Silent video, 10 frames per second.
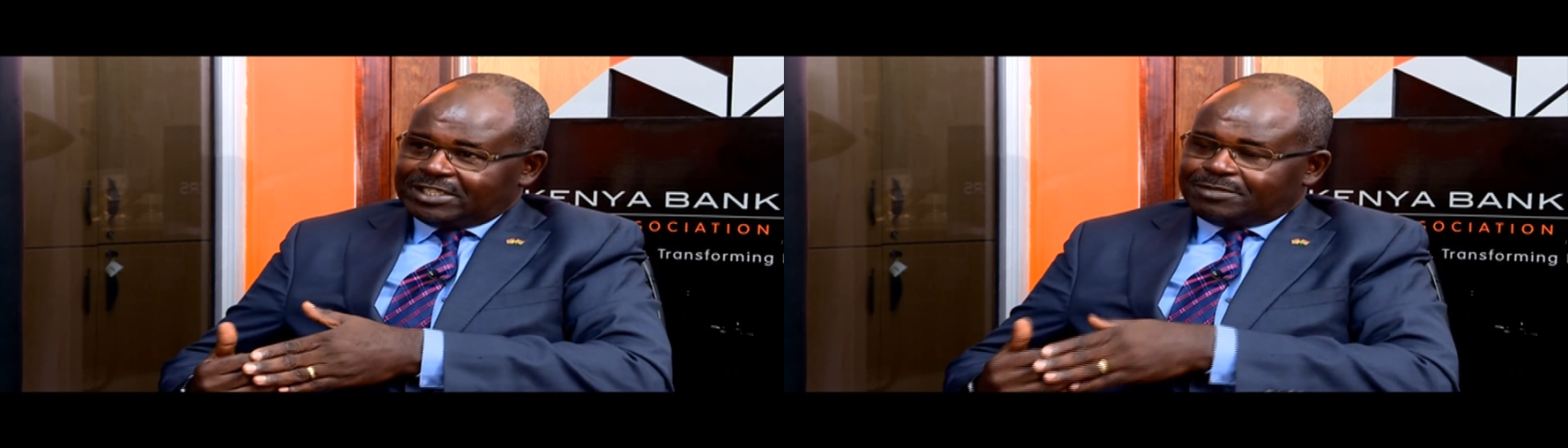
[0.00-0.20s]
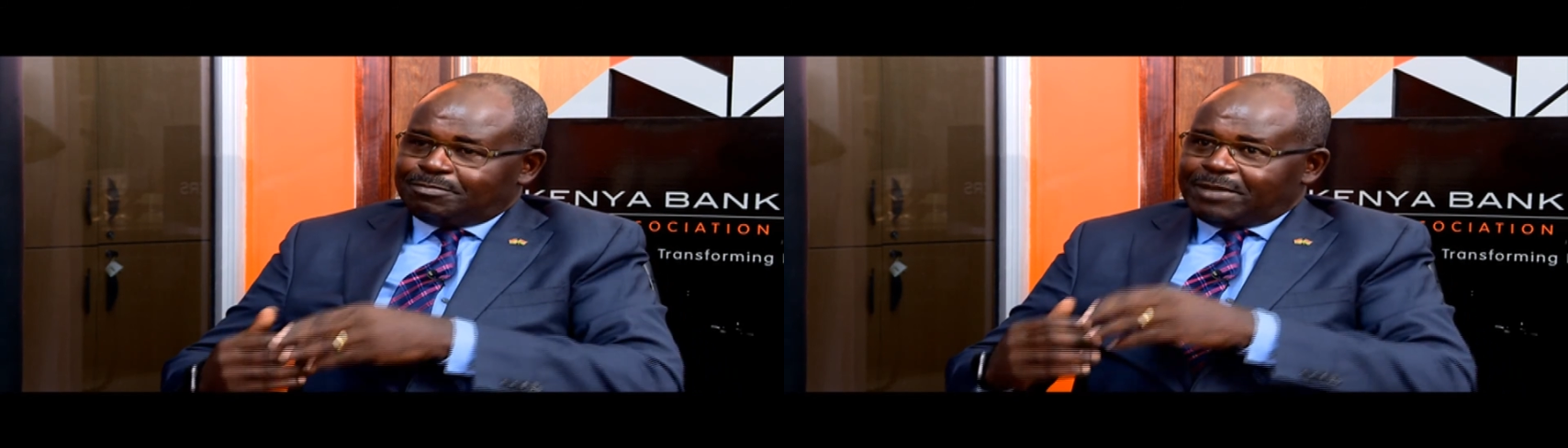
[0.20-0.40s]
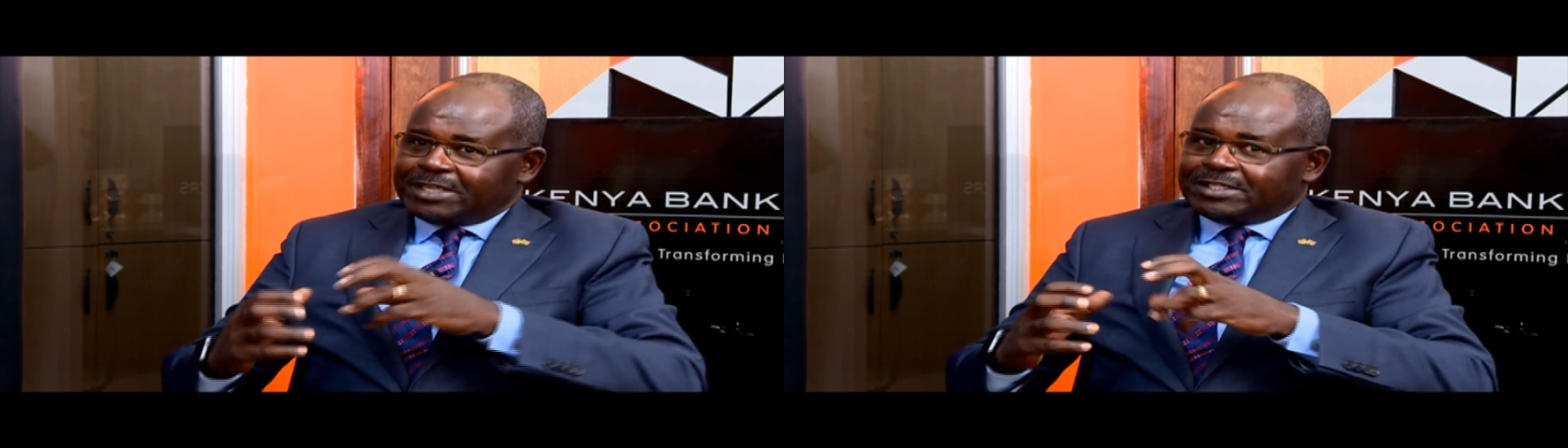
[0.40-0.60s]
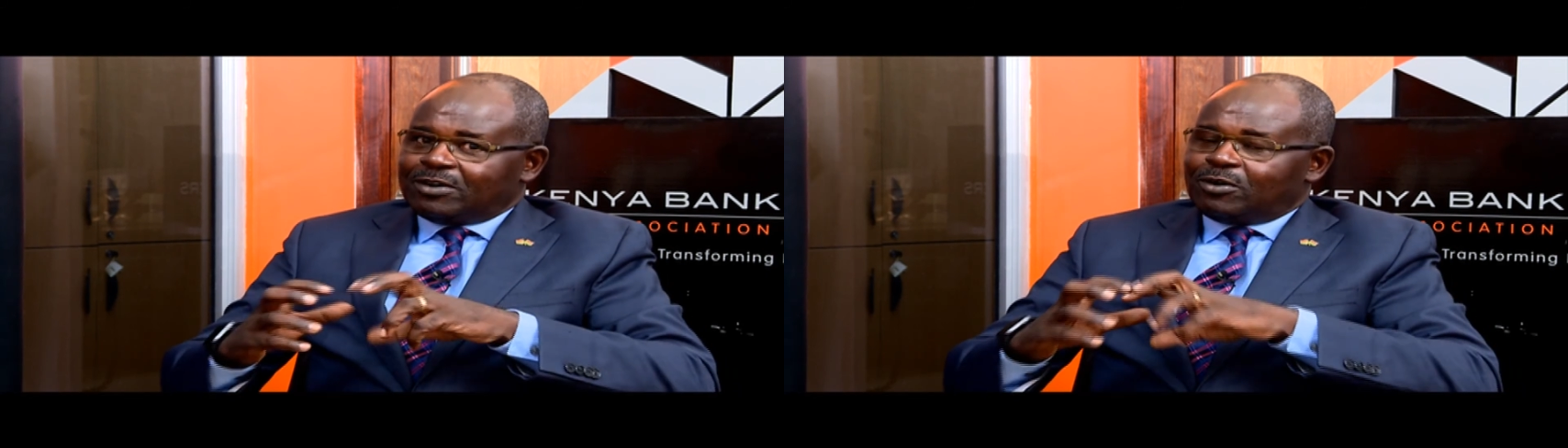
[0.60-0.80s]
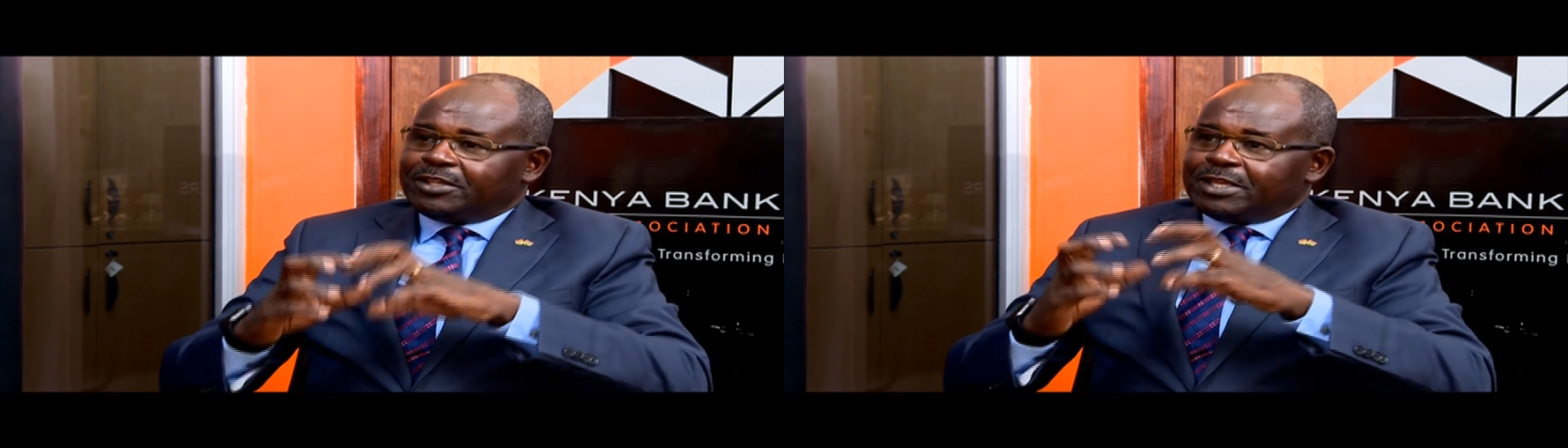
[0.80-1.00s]
it makes the
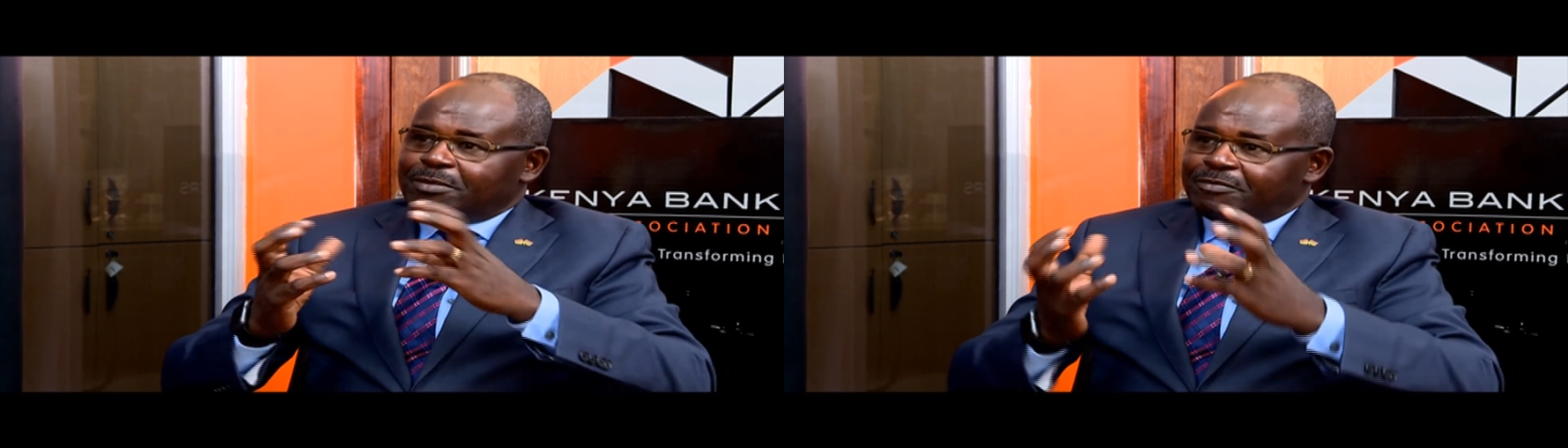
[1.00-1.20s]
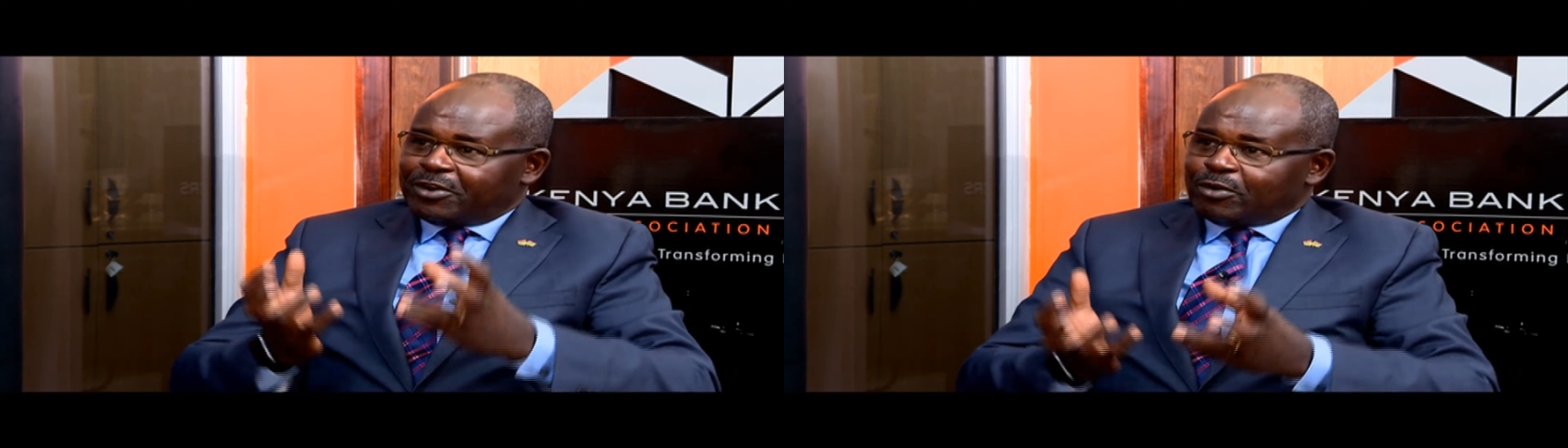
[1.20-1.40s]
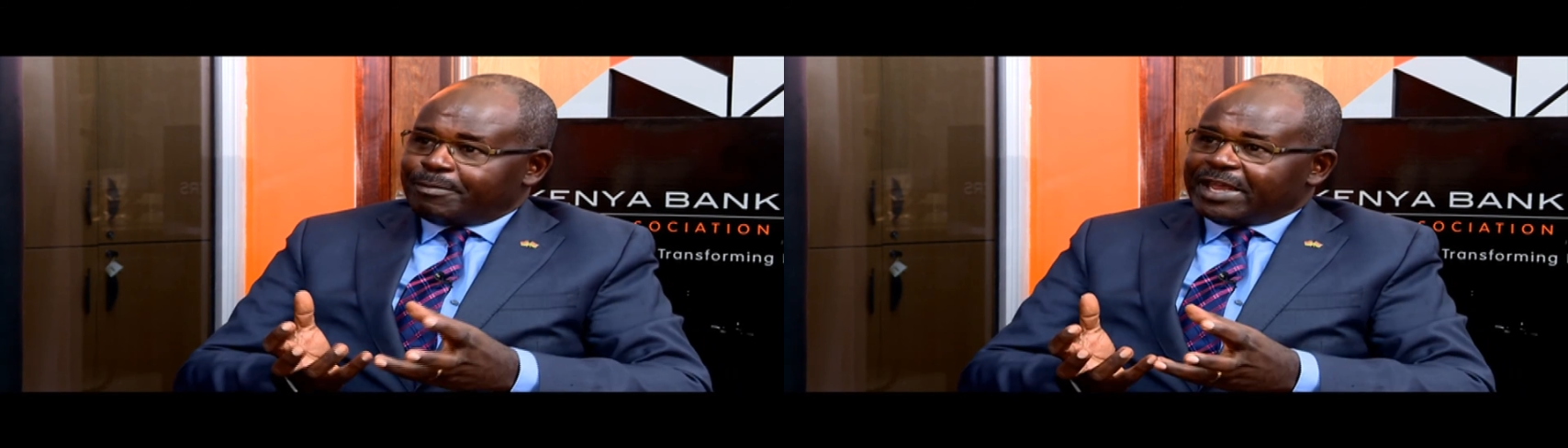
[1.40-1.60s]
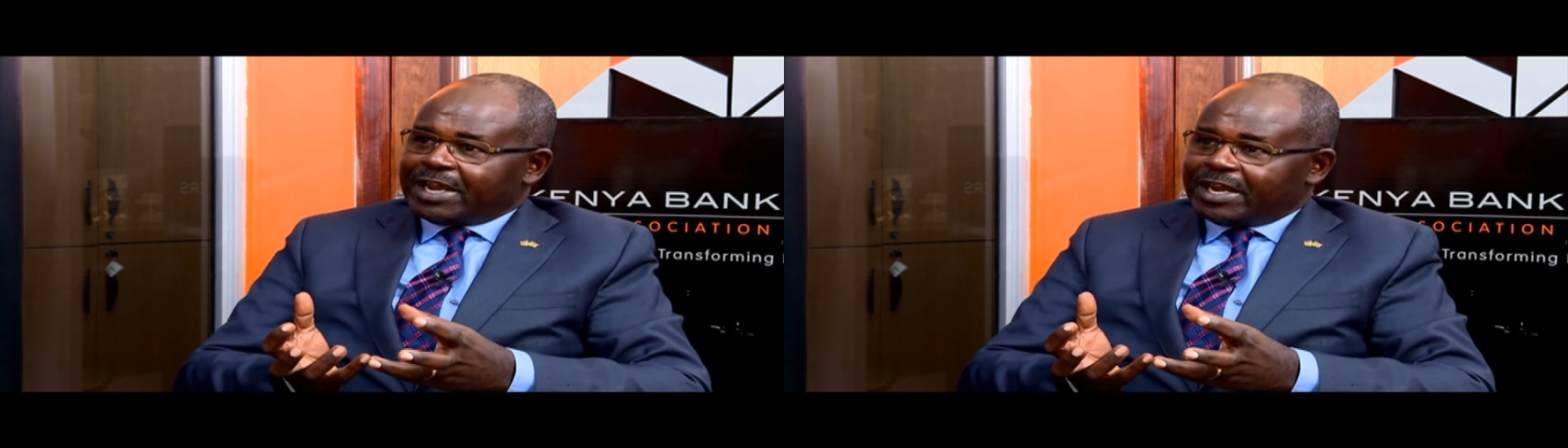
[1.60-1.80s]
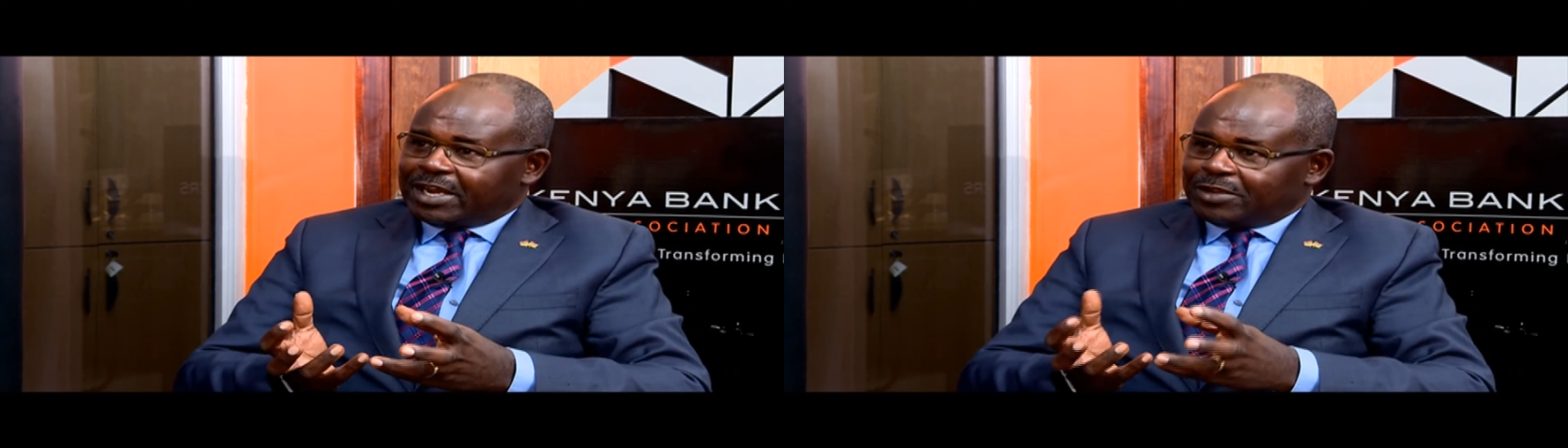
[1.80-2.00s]
whole thing be very
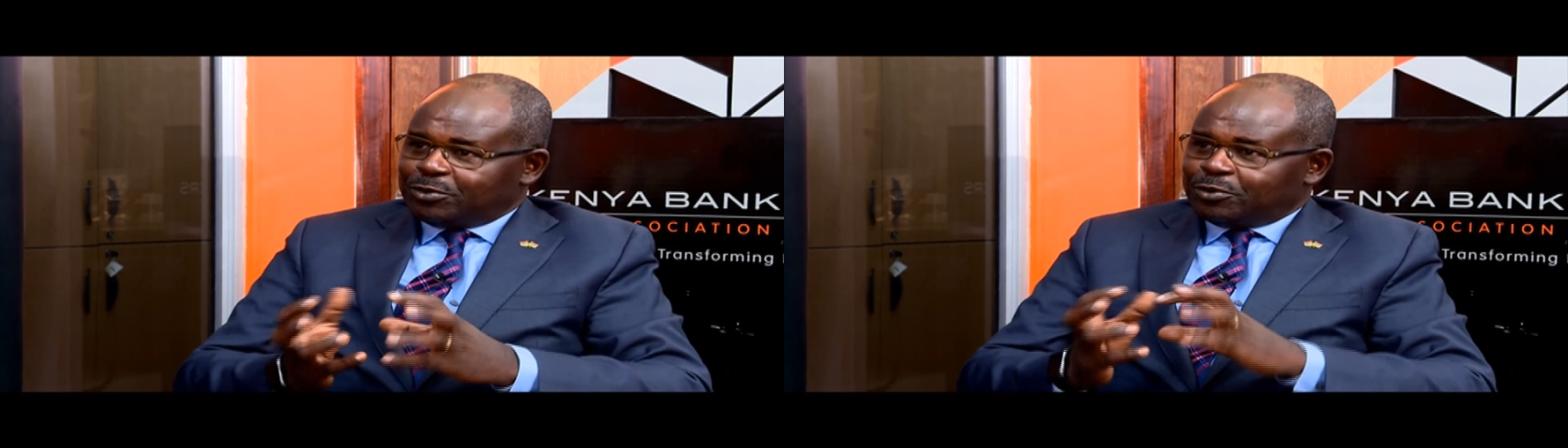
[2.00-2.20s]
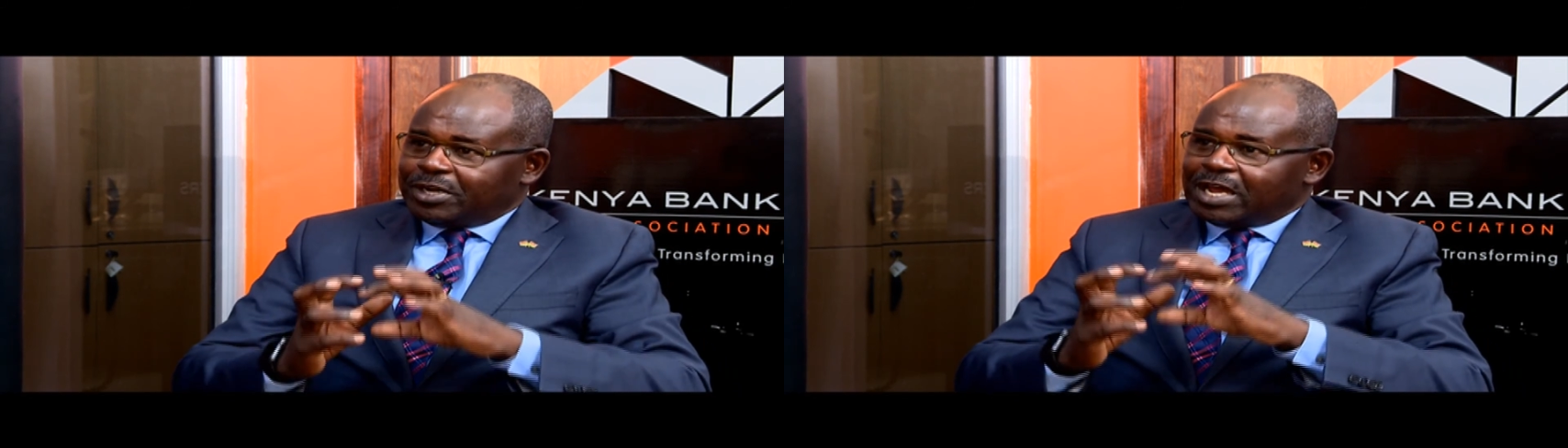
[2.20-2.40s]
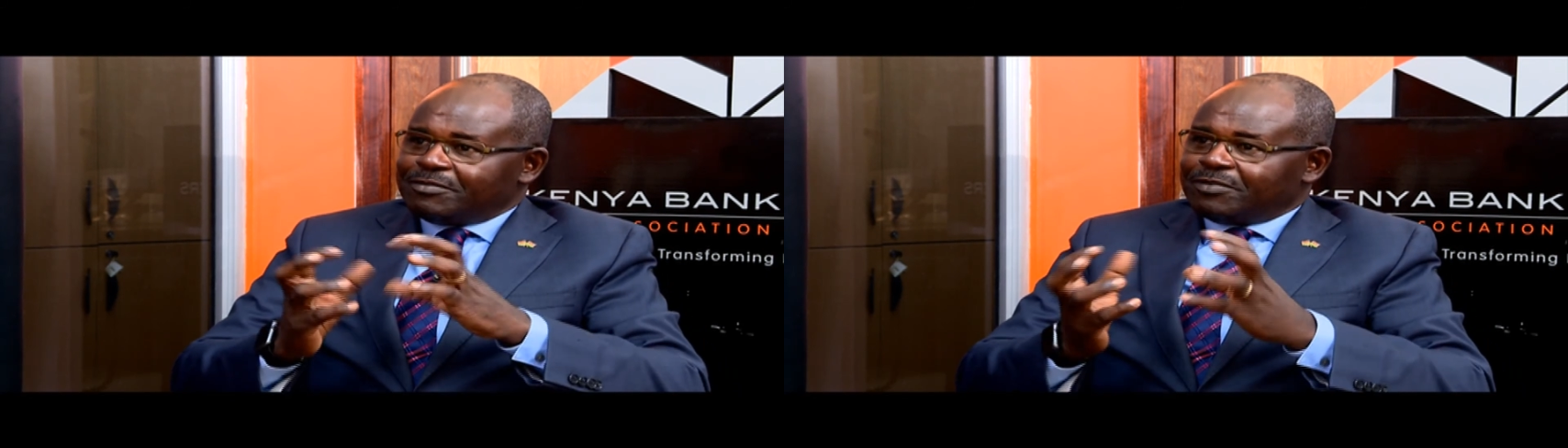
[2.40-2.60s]
opaque. You don't have